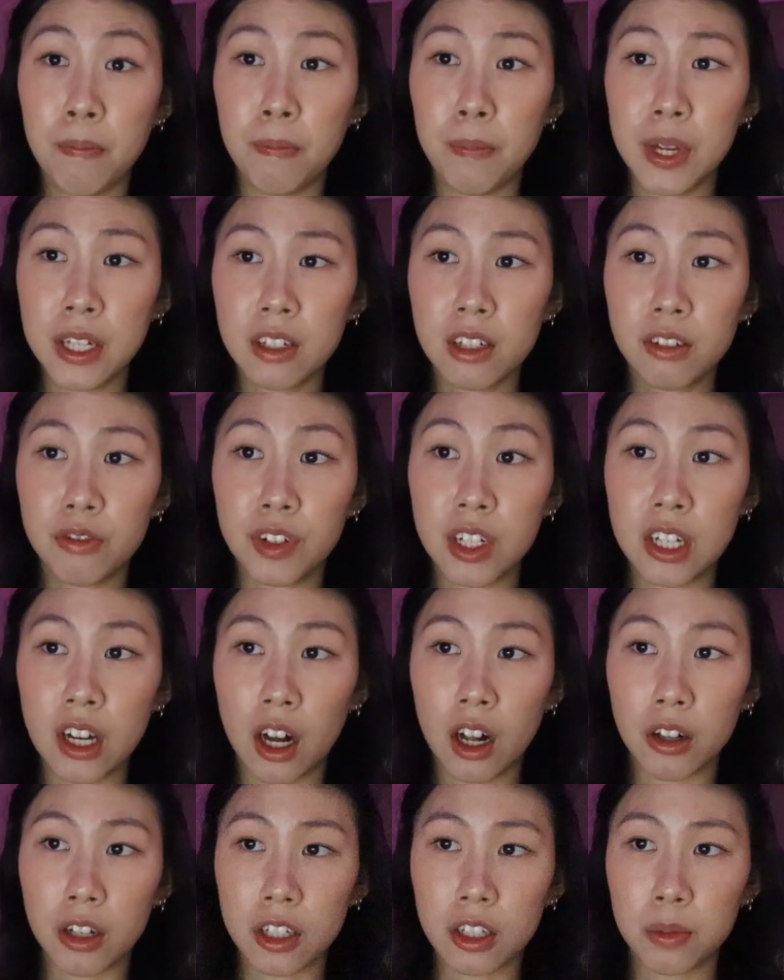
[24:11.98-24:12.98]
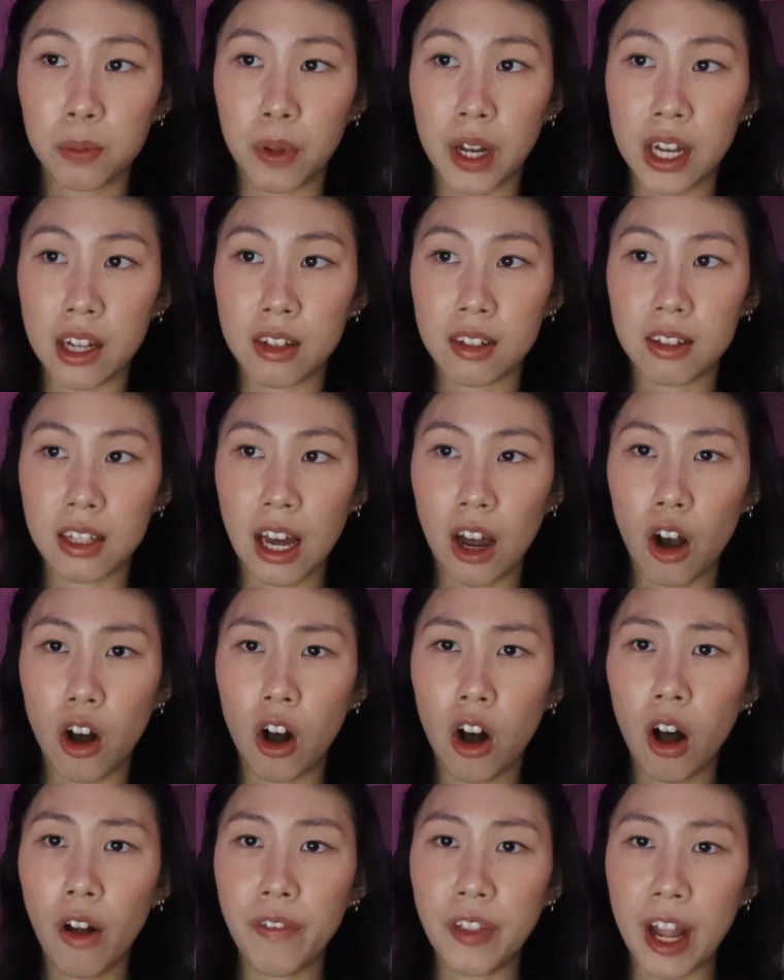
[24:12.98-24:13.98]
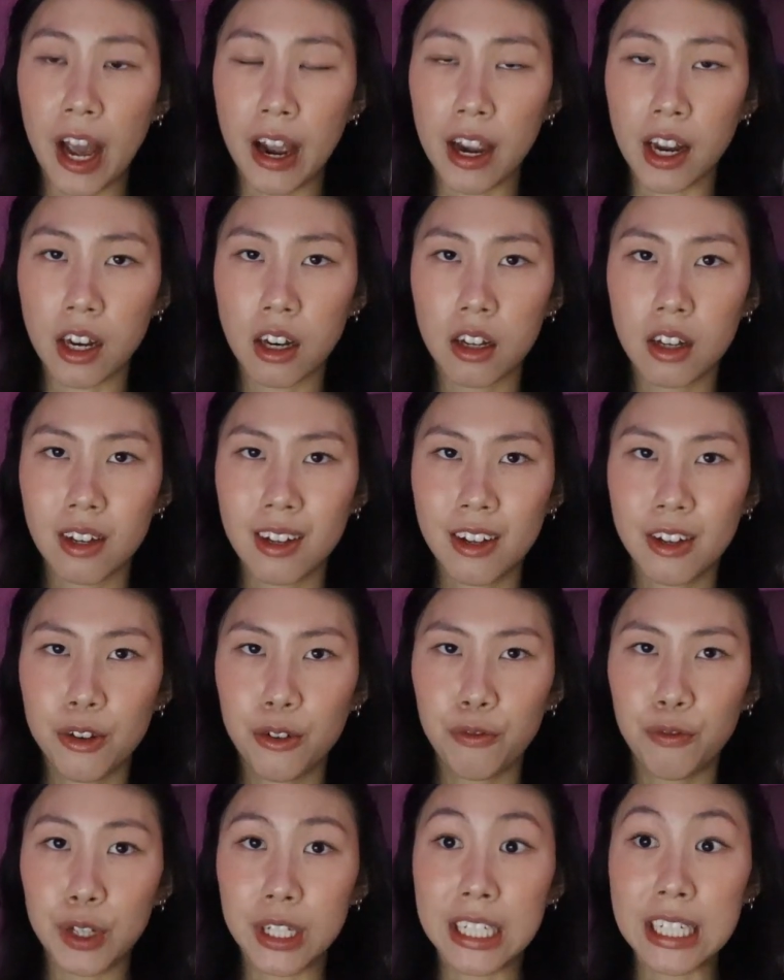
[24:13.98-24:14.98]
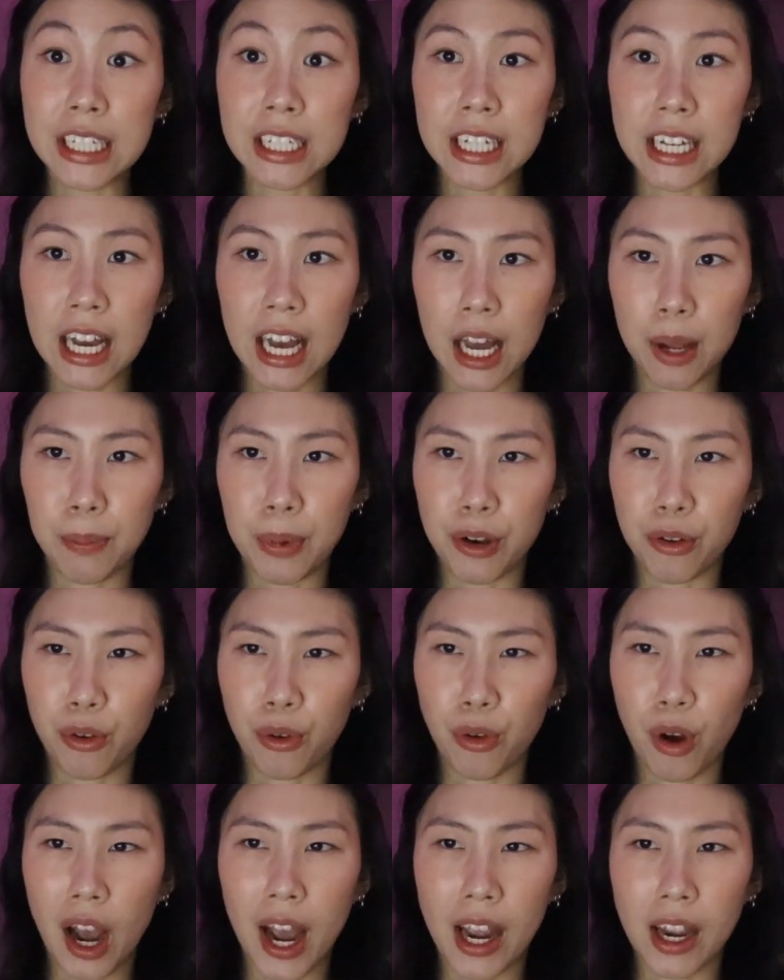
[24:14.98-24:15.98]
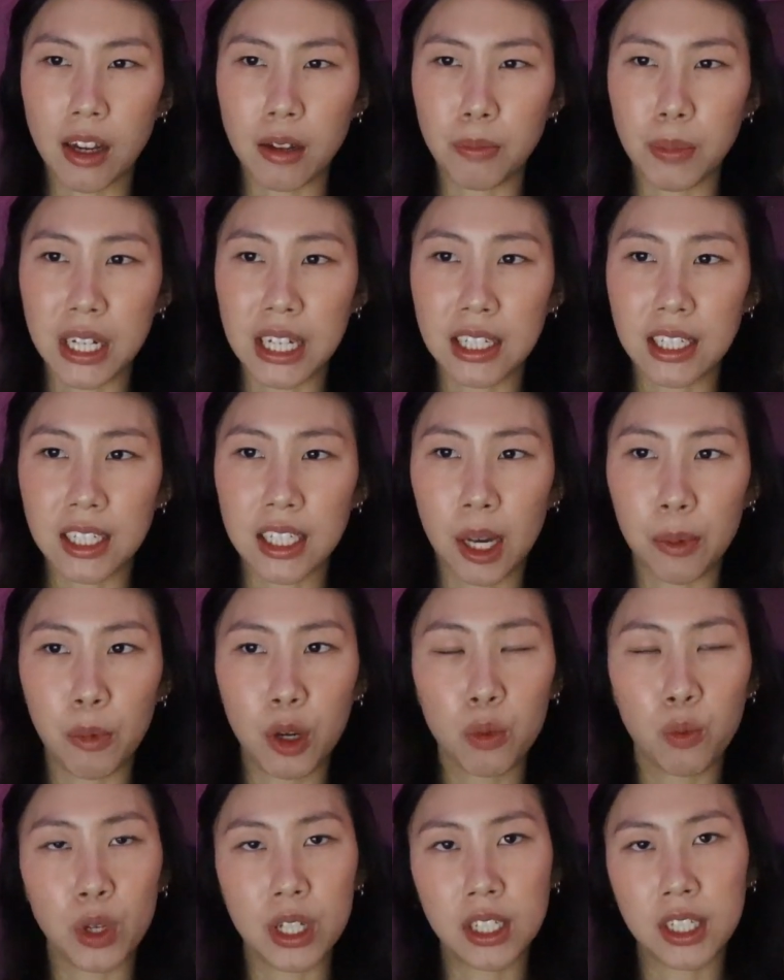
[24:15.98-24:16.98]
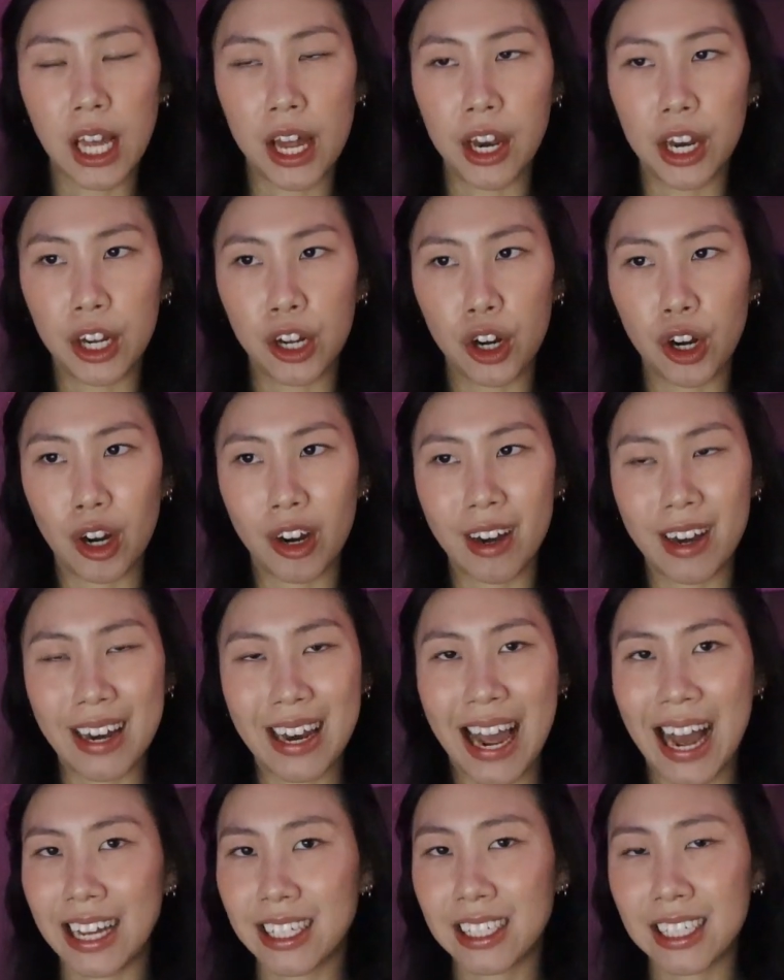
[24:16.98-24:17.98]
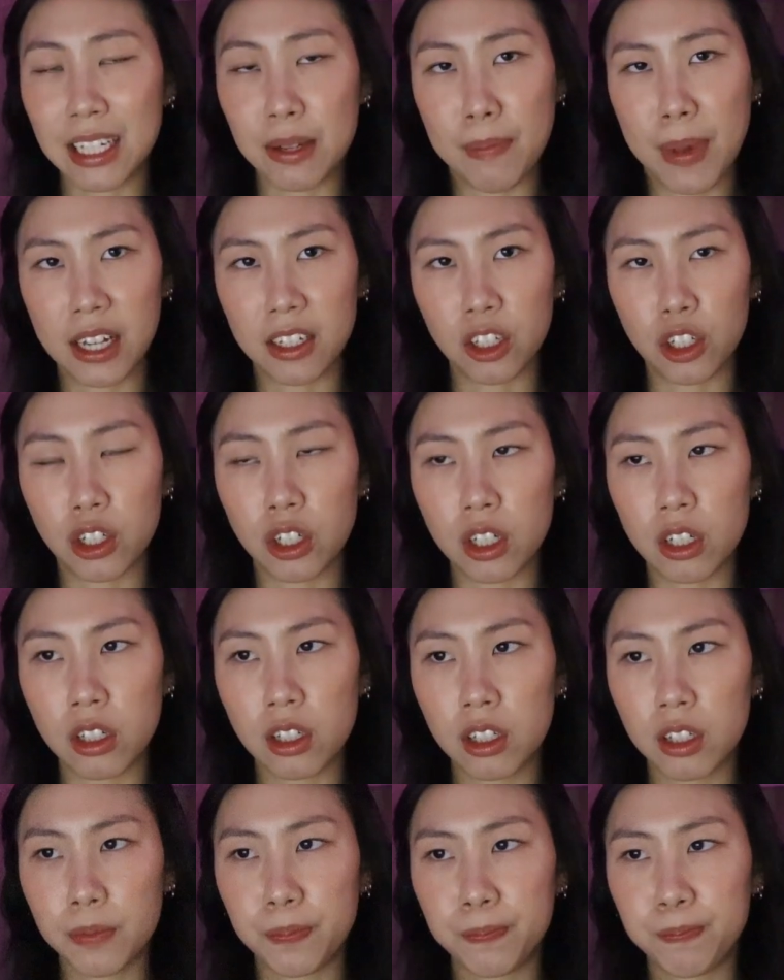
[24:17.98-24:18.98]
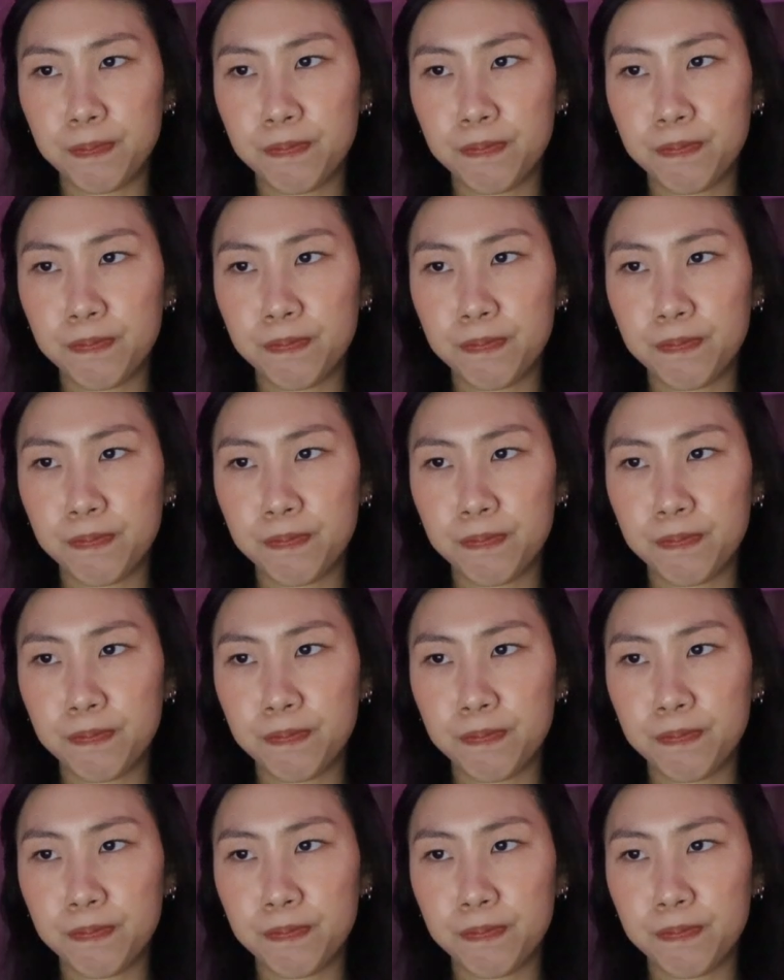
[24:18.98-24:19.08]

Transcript: Mrs. Vidal explains that all night, Fidelia had been crying because someone was sending her nasty messages.